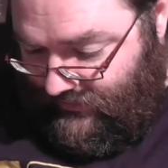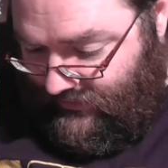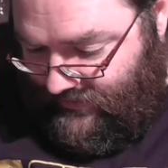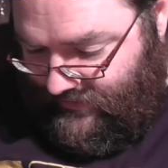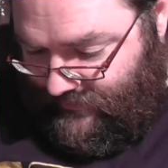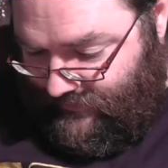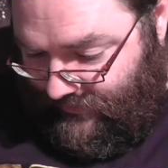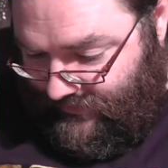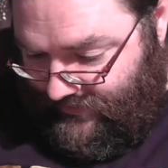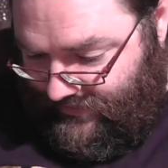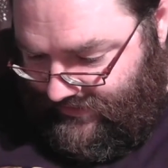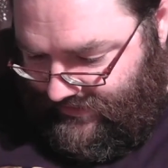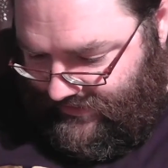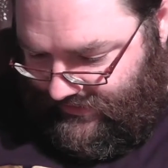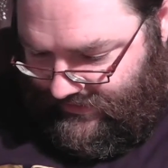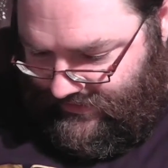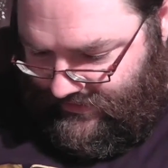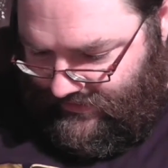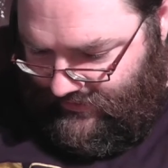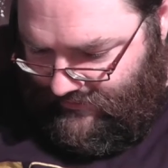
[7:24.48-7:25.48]
supposed to
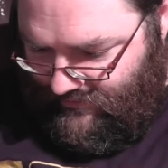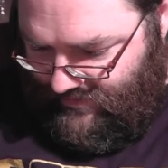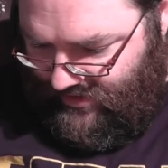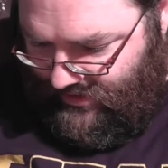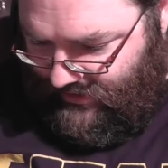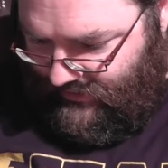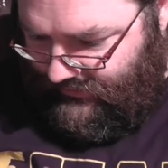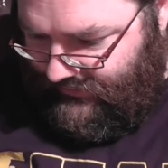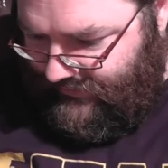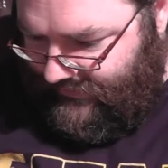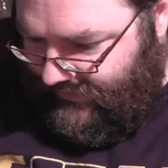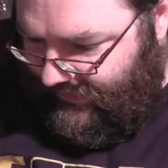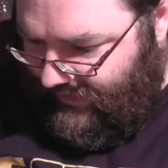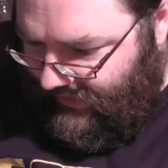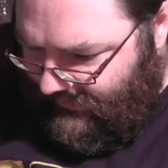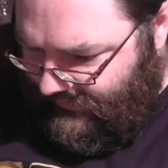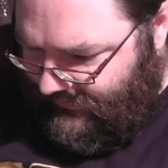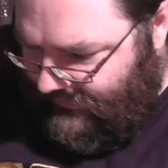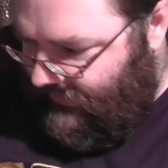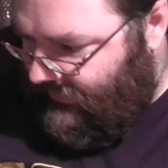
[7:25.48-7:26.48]
taste like bananas and
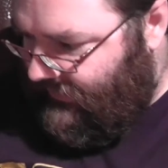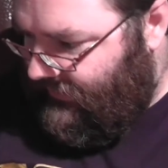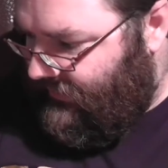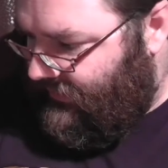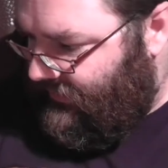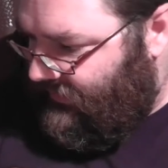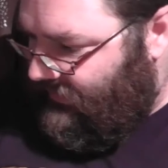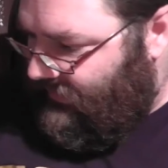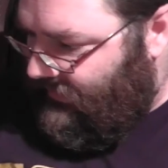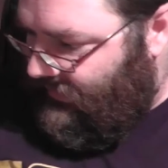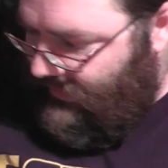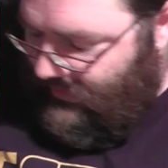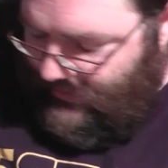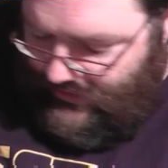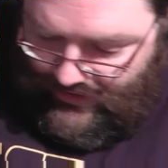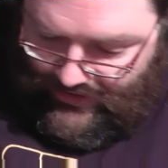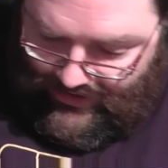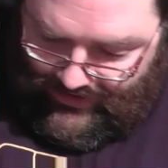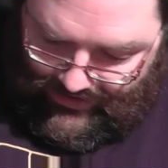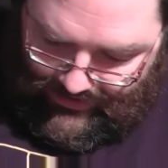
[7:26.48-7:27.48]
custard.
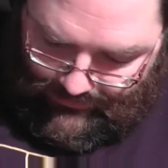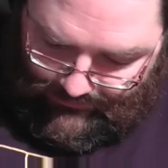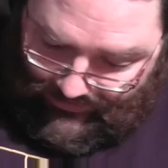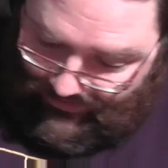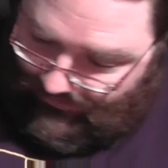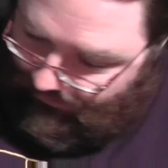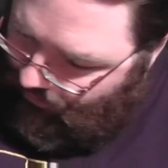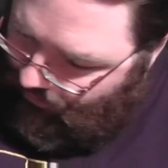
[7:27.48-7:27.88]
He's